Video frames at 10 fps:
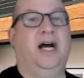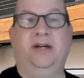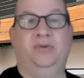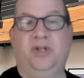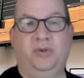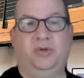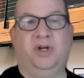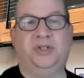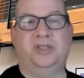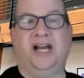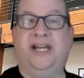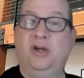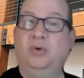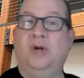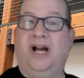I don't know the questions. I
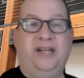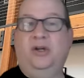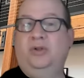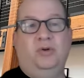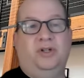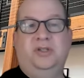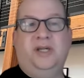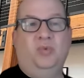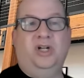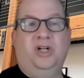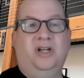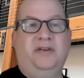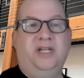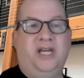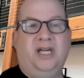know the questions I'm working on
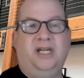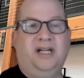every day,